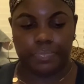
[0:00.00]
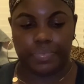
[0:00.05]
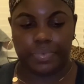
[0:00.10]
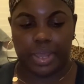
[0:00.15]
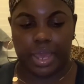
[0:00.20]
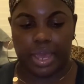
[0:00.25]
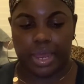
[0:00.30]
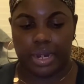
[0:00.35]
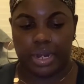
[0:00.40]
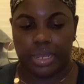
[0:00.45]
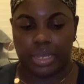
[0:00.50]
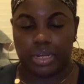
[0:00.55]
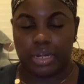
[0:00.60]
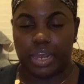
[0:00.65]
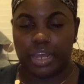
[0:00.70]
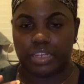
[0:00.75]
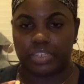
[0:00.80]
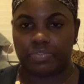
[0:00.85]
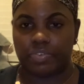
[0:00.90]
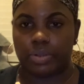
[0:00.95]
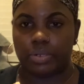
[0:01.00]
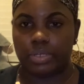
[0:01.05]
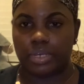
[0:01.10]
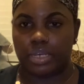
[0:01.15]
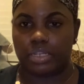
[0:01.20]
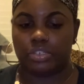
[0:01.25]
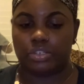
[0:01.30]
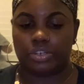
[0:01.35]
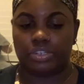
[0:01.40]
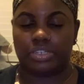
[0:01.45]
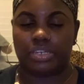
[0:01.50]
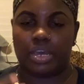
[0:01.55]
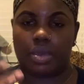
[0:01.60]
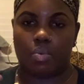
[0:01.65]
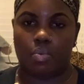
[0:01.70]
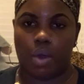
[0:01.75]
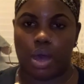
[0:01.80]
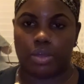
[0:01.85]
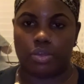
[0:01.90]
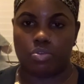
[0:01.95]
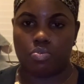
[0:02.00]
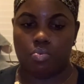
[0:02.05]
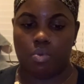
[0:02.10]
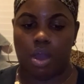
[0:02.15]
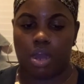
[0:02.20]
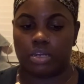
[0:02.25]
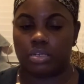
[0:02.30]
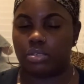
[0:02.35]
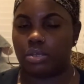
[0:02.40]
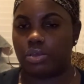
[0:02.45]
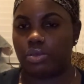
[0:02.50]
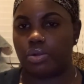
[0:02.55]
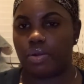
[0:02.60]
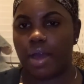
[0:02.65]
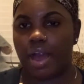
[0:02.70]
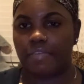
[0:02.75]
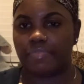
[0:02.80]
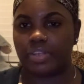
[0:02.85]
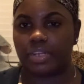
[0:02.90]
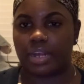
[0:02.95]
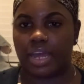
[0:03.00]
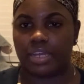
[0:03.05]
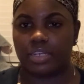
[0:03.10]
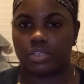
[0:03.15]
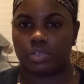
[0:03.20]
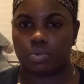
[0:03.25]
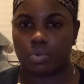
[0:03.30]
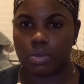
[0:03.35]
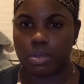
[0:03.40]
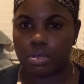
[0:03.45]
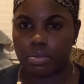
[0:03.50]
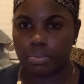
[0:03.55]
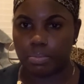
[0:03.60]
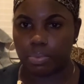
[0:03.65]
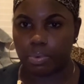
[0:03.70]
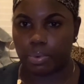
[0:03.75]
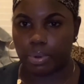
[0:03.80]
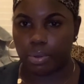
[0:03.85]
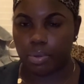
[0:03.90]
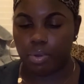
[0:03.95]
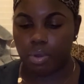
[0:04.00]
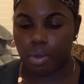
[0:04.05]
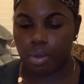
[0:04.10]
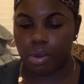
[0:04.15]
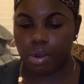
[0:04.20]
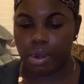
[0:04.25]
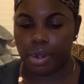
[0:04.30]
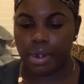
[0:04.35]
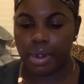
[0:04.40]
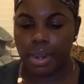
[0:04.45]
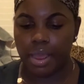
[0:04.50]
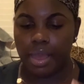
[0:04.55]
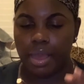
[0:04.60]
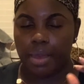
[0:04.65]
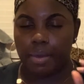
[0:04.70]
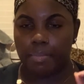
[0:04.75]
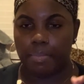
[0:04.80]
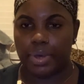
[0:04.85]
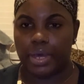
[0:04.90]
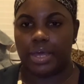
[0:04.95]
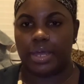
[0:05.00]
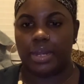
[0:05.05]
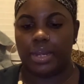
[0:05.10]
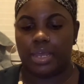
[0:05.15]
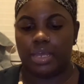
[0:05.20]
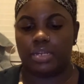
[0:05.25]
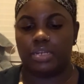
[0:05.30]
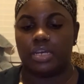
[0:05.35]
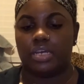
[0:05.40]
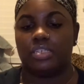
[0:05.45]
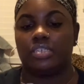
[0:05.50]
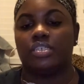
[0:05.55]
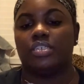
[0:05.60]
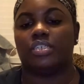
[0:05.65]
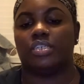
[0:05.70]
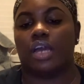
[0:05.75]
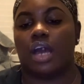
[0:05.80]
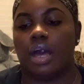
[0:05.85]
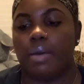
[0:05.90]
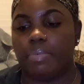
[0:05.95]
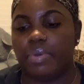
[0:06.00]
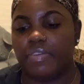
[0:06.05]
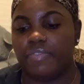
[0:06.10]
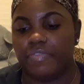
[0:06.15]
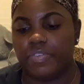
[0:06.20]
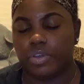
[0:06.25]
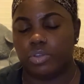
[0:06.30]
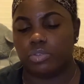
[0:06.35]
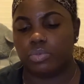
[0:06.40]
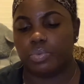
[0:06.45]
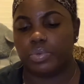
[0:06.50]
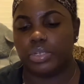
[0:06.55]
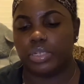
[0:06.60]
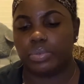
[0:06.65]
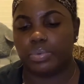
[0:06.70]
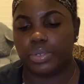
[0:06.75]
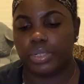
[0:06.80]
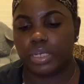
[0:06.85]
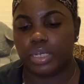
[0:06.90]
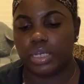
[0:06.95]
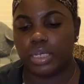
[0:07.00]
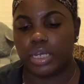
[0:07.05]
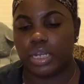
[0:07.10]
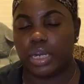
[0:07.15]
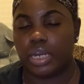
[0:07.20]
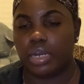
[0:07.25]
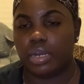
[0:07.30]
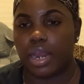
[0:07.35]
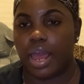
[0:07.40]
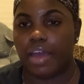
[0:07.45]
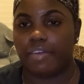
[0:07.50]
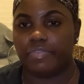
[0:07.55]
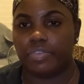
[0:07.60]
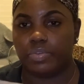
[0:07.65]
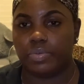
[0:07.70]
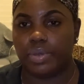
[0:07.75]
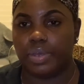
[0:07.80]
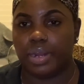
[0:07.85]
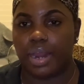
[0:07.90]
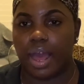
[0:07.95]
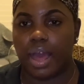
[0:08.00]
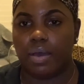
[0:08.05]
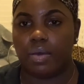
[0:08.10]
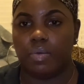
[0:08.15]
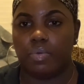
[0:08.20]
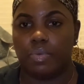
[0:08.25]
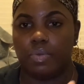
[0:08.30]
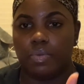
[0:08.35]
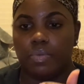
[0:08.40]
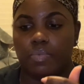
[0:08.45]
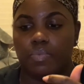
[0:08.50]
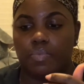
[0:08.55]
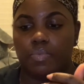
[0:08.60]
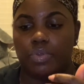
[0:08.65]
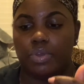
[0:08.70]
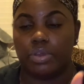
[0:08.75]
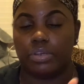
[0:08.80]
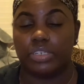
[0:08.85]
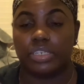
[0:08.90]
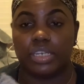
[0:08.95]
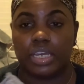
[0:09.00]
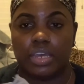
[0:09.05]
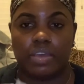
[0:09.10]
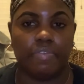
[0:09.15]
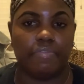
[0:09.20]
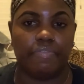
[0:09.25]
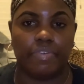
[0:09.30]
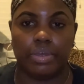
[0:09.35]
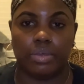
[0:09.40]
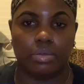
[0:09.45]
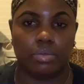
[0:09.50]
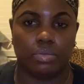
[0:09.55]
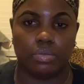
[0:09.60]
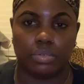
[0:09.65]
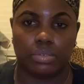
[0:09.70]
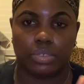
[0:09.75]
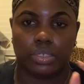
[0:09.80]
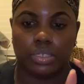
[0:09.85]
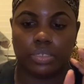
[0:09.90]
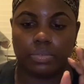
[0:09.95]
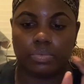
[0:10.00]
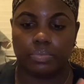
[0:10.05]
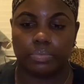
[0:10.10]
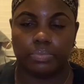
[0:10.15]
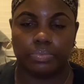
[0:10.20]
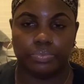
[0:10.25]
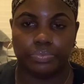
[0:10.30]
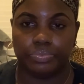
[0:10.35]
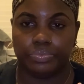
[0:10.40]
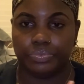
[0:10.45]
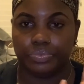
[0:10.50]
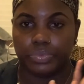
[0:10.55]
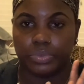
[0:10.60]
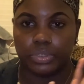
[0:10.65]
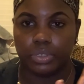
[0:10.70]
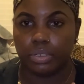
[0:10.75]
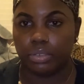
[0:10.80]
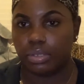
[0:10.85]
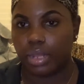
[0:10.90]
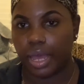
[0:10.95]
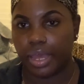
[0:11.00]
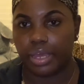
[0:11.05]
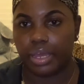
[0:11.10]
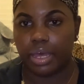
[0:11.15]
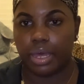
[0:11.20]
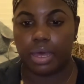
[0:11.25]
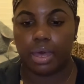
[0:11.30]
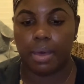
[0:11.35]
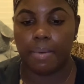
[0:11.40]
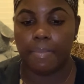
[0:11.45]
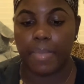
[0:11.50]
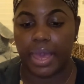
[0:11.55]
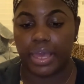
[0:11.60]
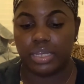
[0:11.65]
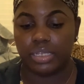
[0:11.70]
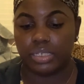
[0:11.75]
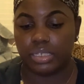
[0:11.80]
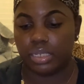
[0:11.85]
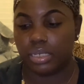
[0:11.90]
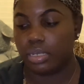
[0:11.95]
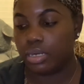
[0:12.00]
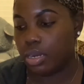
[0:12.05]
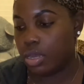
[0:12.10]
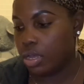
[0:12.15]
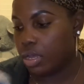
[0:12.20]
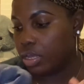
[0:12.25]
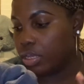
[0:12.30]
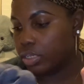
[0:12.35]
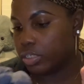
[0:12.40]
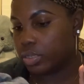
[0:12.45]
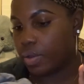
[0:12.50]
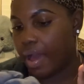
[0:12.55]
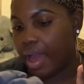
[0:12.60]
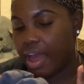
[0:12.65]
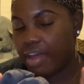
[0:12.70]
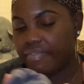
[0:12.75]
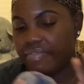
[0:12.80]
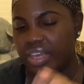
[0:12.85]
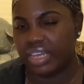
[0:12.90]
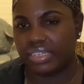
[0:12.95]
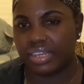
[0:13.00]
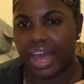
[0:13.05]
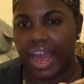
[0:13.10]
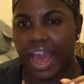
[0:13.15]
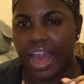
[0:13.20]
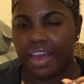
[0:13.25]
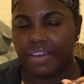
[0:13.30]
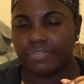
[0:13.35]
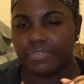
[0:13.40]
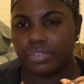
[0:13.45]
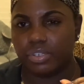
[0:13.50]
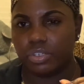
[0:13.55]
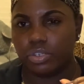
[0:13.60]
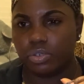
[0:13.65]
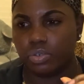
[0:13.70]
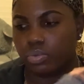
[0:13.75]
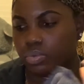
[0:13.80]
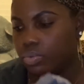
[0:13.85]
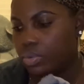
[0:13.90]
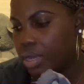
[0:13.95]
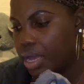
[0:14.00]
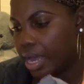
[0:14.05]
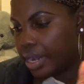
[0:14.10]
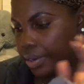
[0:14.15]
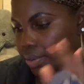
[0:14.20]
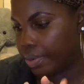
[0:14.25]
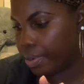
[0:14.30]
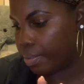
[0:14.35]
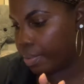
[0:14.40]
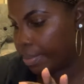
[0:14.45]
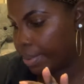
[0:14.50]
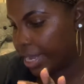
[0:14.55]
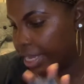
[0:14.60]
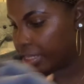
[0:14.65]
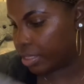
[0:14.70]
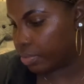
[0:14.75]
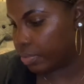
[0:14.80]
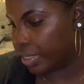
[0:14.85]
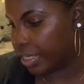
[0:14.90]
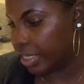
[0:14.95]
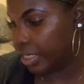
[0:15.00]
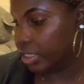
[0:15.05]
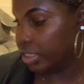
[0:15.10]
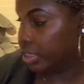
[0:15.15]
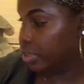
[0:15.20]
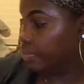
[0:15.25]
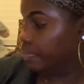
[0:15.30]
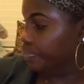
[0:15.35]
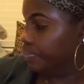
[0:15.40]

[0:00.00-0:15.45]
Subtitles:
and it exfoliates your skin while you wash, so you don't have to like scrub real hard, but it does the job. It feels really good, and after you get out, your skin feels like amazing. So I have this. I have 2. I don't know where my other one is.